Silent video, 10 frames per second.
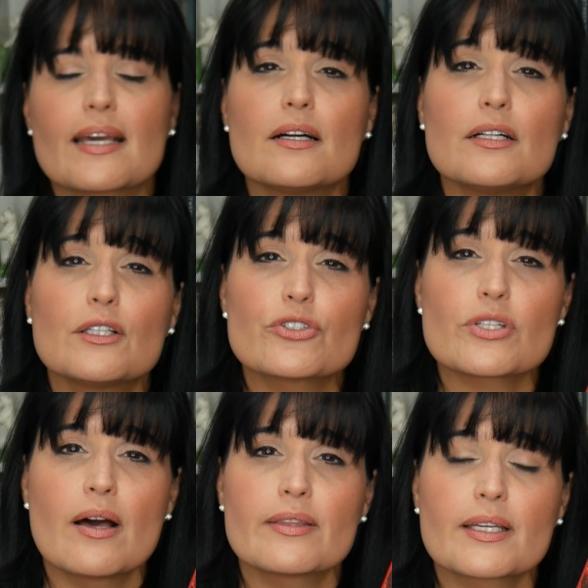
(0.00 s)
colors
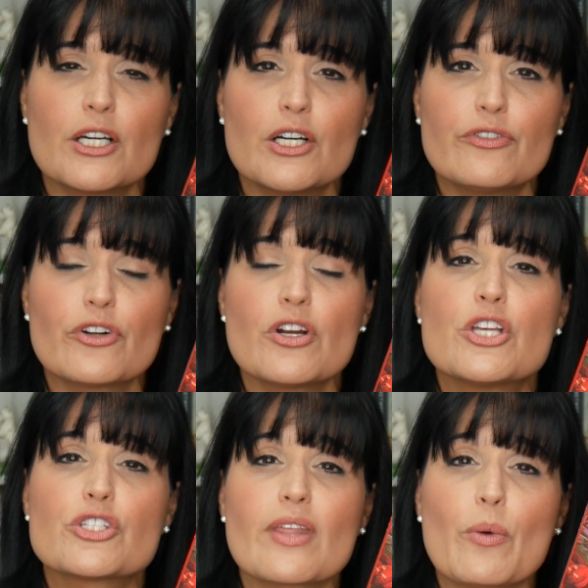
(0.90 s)
on the cover,
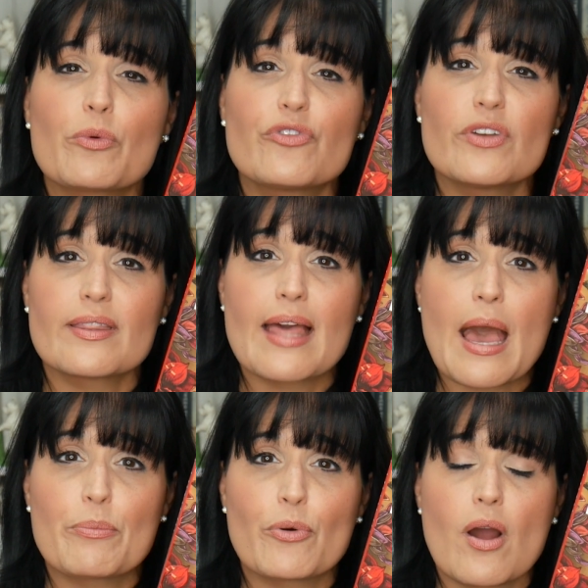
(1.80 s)
so that would fit
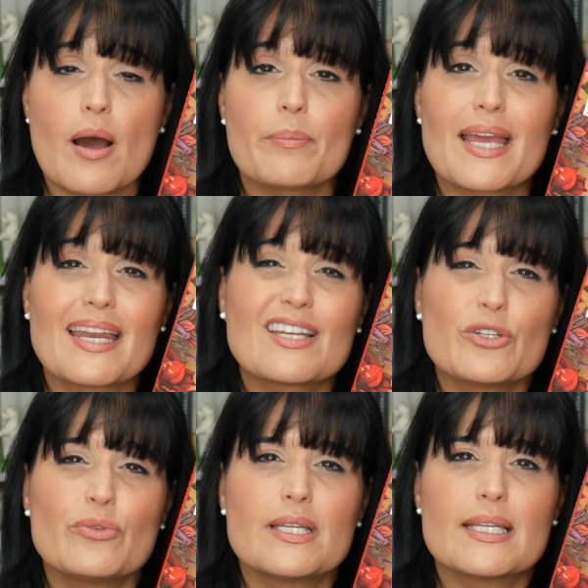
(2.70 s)
that prompt, and I
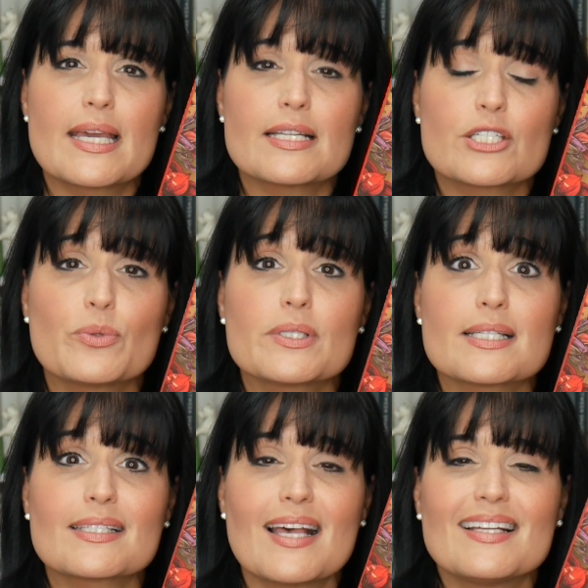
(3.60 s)
do need to get to it
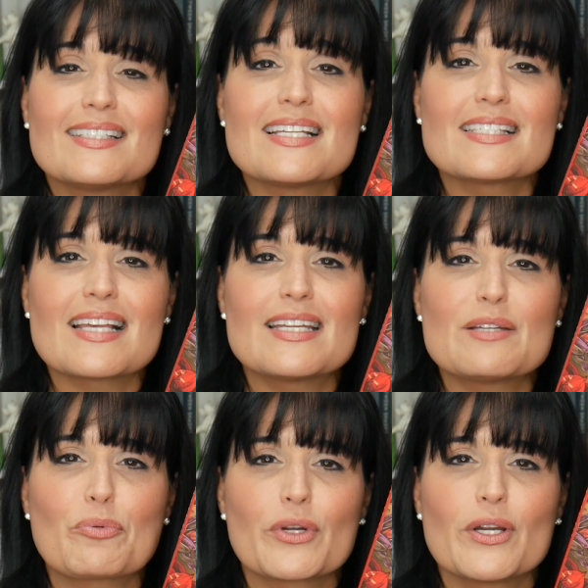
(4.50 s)
since I
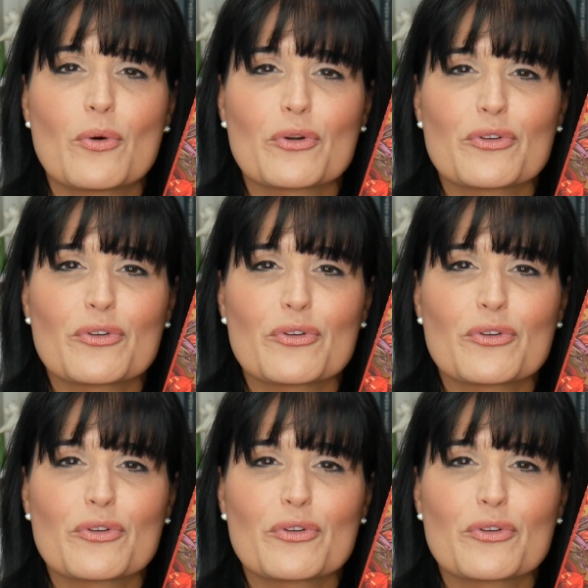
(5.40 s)
did pre-order